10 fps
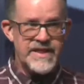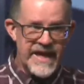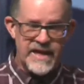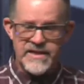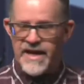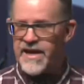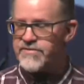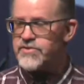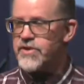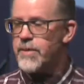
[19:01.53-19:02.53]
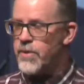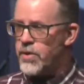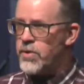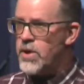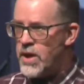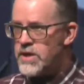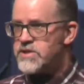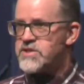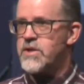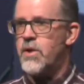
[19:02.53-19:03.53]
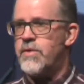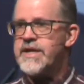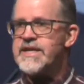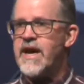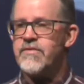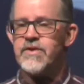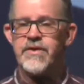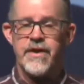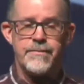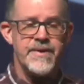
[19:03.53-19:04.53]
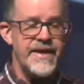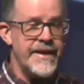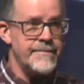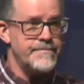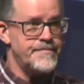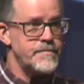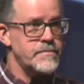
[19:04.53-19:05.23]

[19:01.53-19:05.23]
then they have trouble slowing down their RPM.